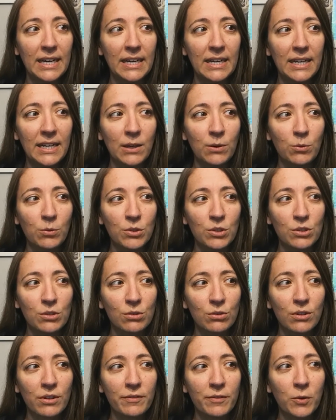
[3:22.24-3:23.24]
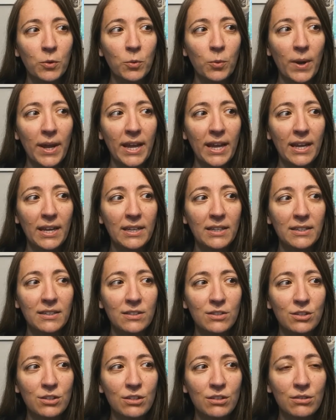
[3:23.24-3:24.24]
it was sort of a way
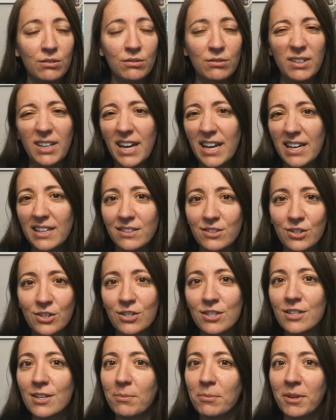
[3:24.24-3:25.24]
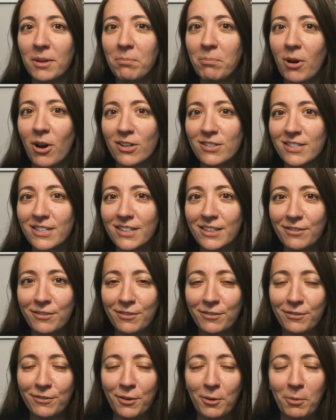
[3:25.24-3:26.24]
to, it's just something positive
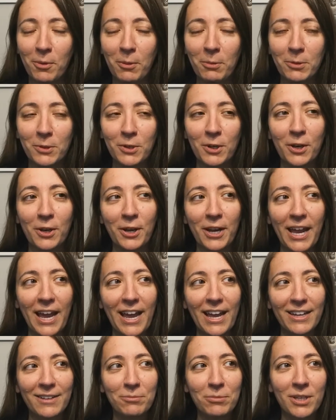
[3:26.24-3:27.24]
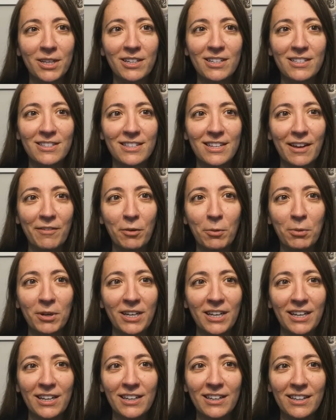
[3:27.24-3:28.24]
for people to look at, because
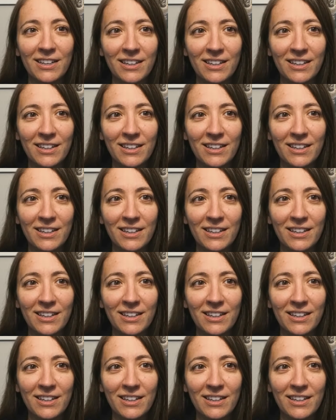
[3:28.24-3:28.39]
everybody